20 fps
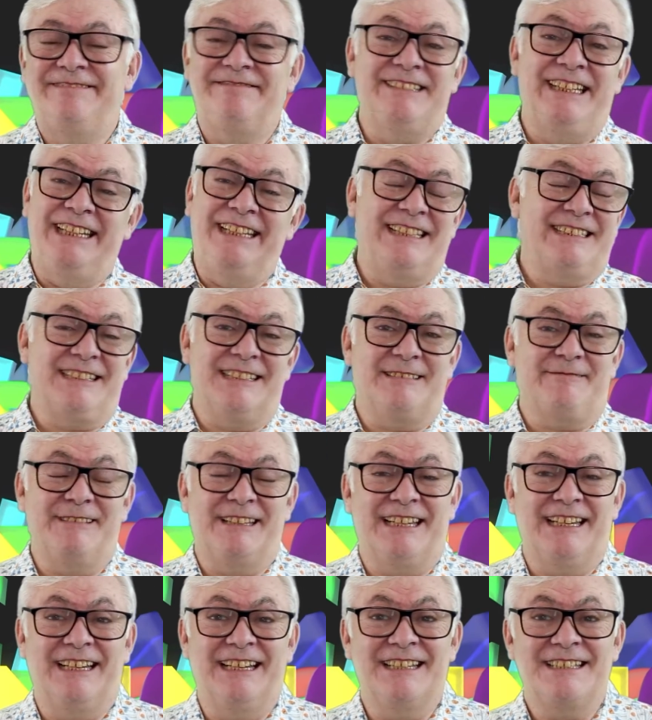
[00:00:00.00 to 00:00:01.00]
He doesn't
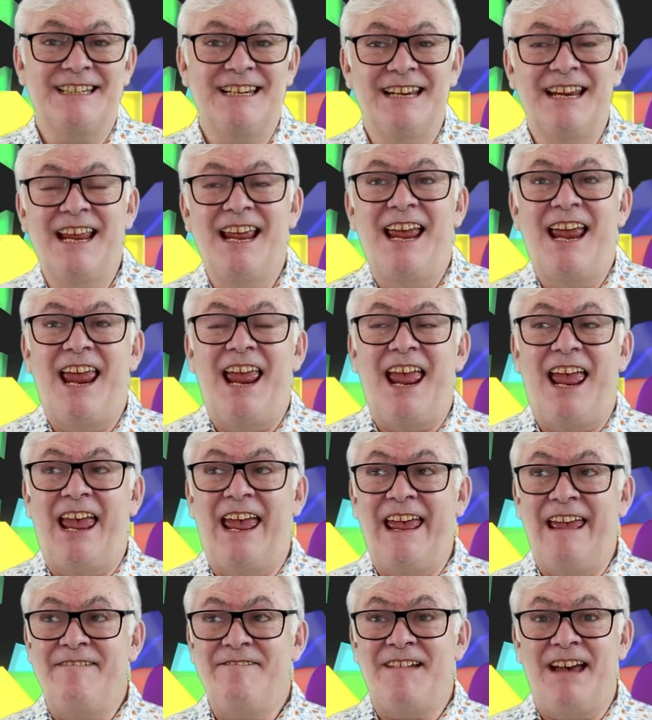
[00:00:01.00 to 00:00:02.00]
speak English.
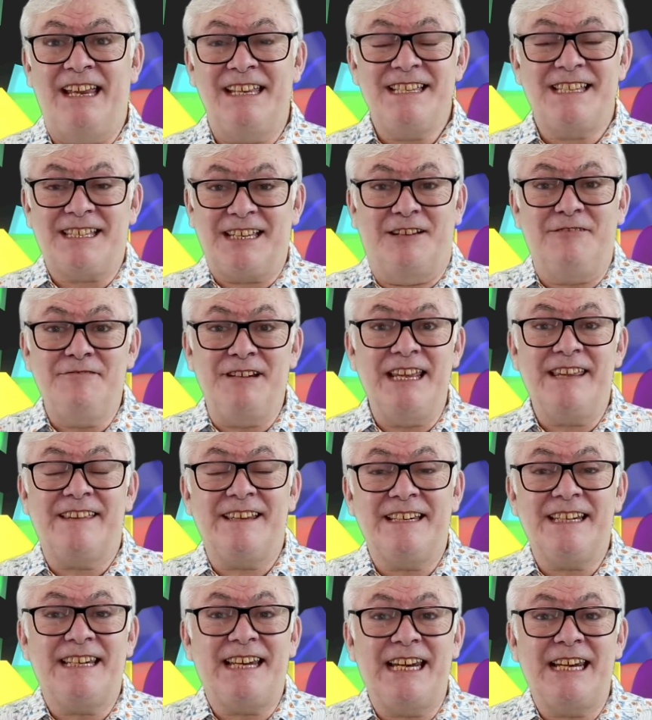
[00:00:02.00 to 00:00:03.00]
And so
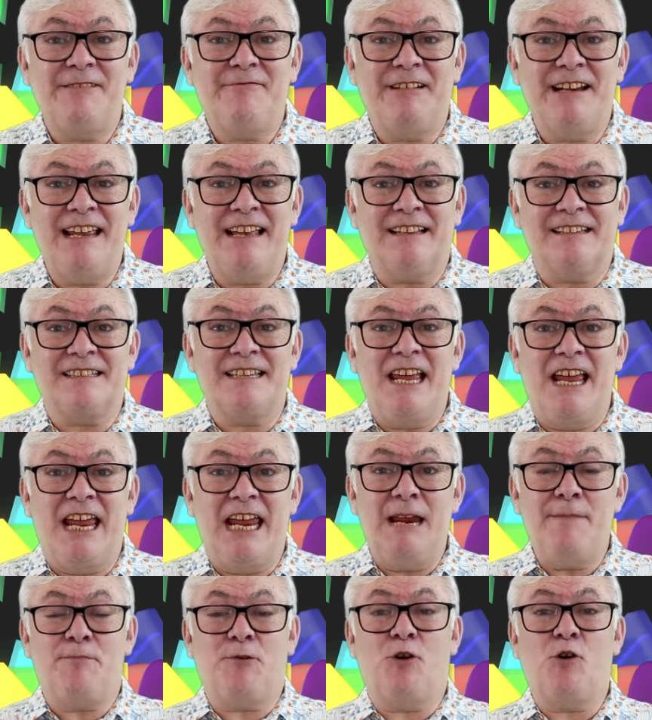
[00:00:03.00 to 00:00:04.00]
neither did anyone else.
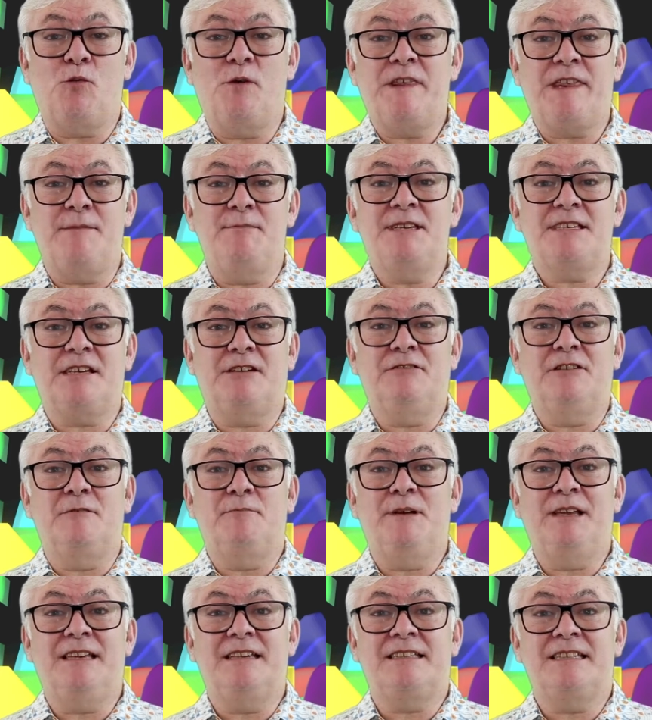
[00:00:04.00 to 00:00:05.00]
He brought with him his own
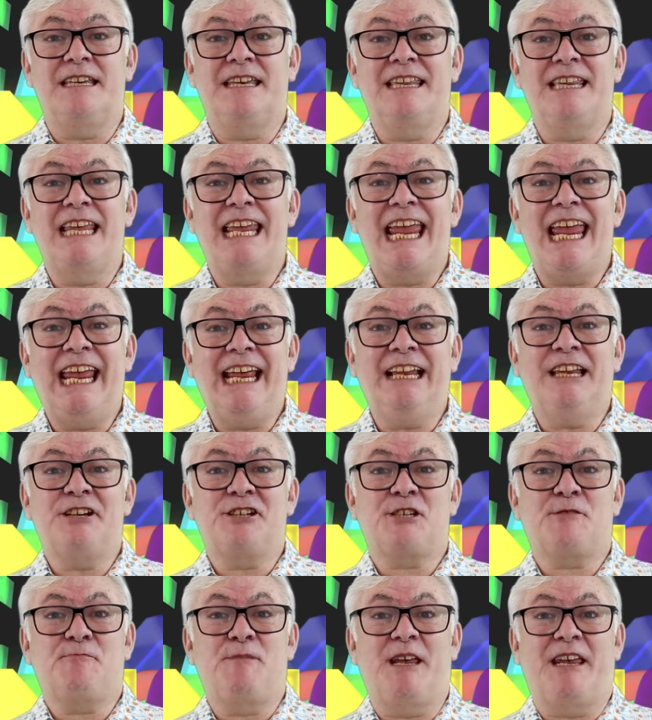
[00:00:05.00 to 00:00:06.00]
nobility, and the
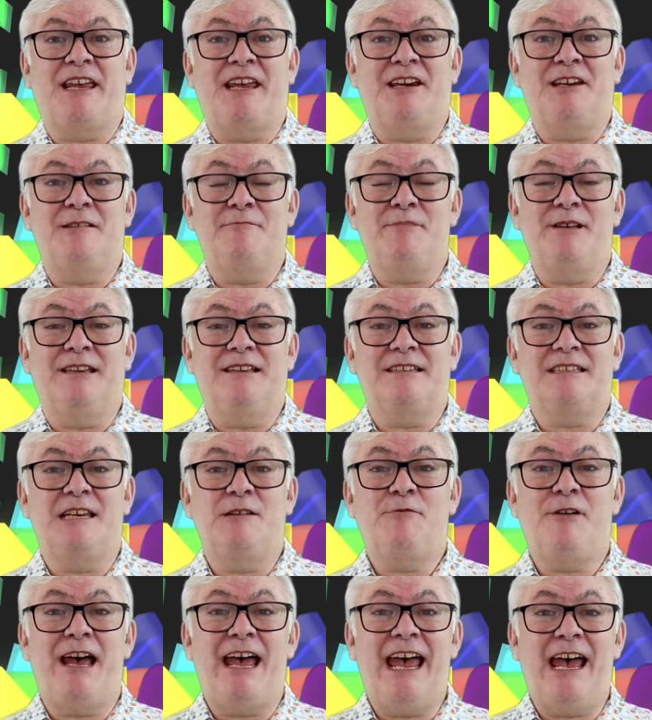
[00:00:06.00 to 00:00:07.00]
English-speaking
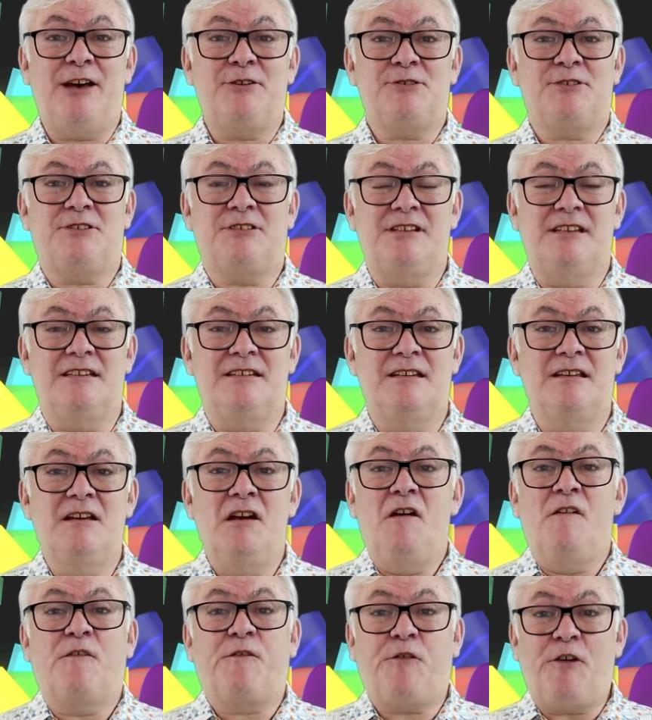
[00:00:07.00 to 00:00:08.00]
nobility were ousted.
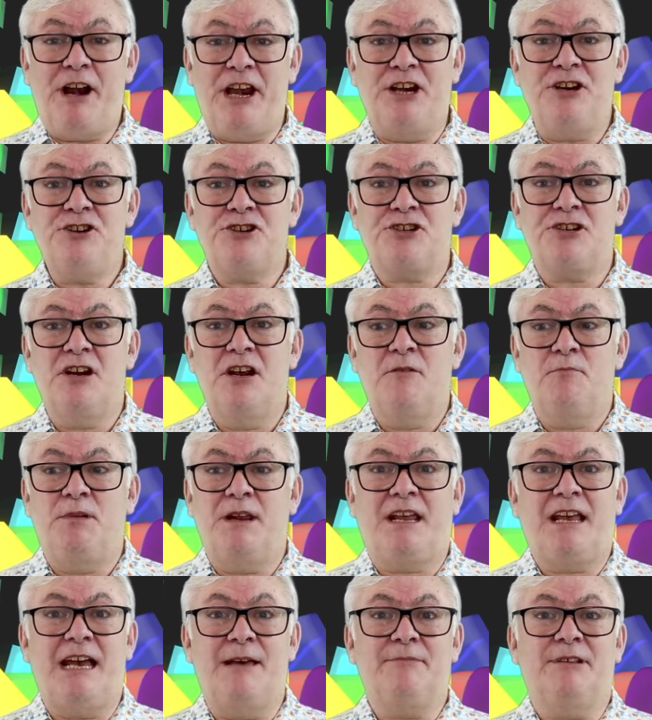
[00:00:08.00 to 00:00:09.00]
French
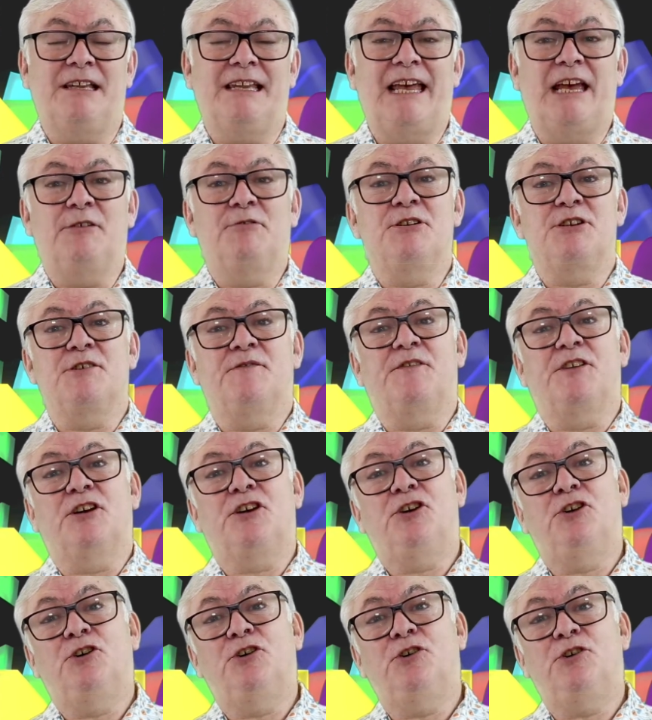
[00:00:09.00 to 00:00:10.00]
became the language of the
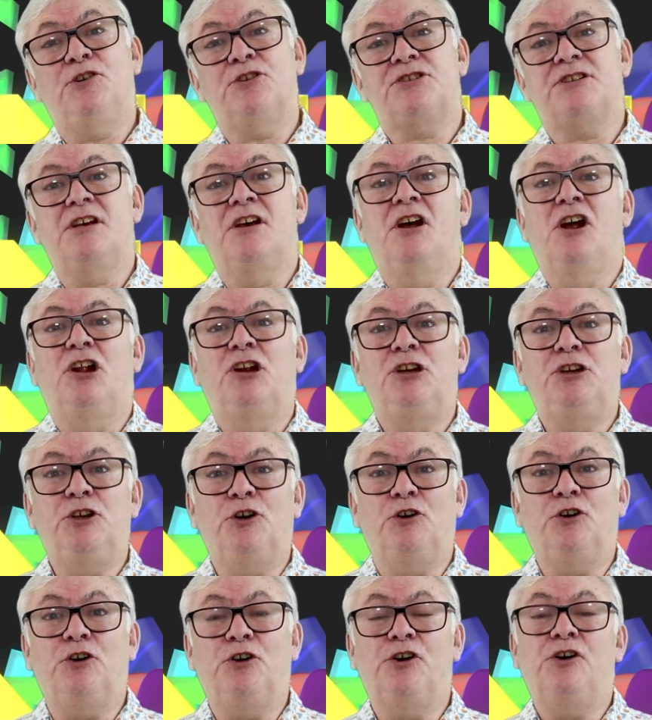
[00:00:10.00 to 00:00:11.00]
court,
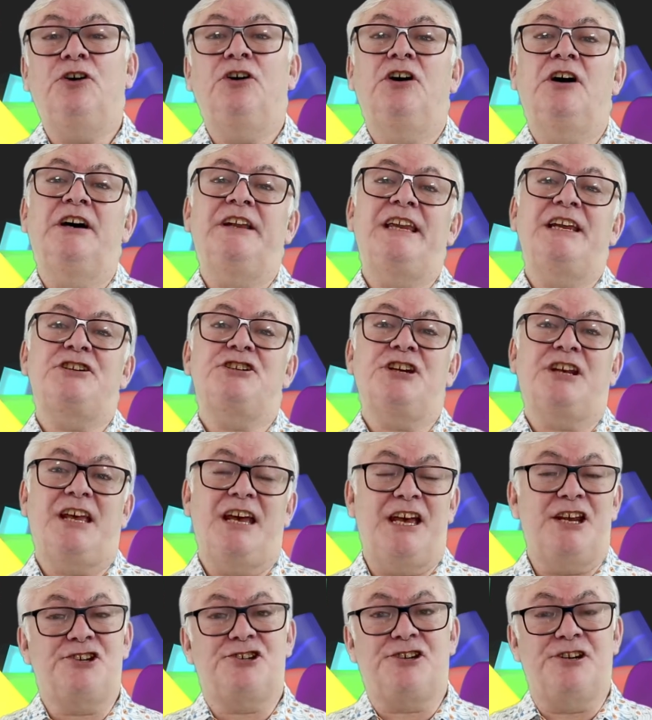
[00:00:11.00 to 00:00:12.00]
law, and
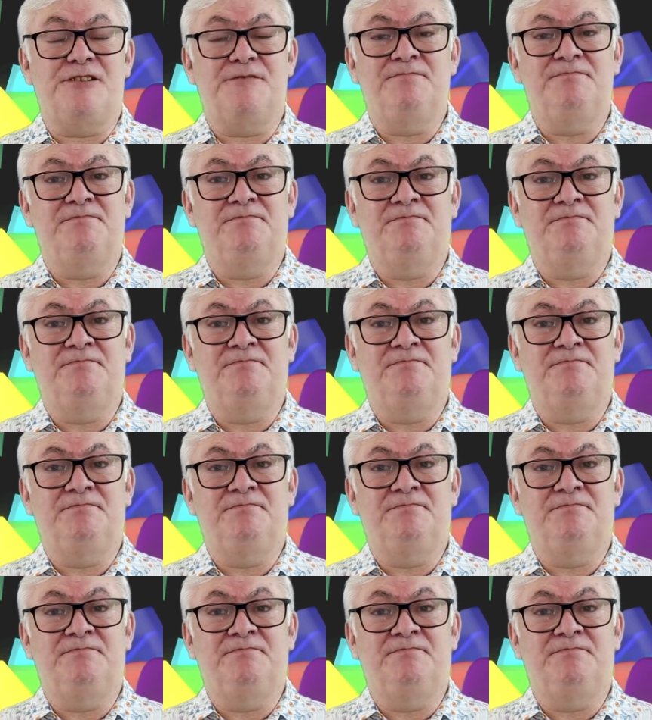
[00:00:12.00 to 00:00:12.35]
education.